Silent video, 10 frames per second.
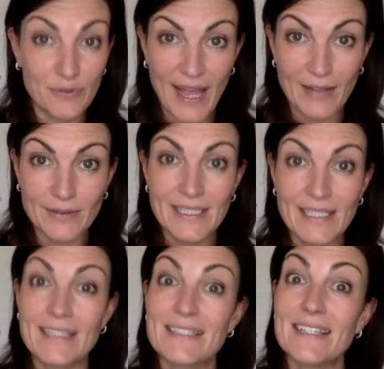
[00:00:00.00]
found
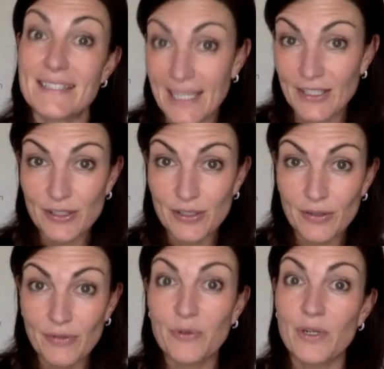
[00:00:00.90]
is
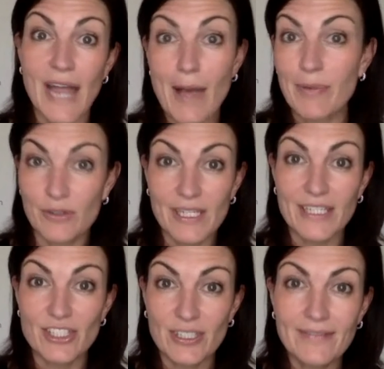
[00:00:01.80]
essential for habit
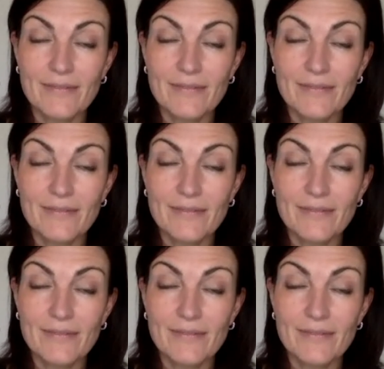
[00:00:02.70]
creation?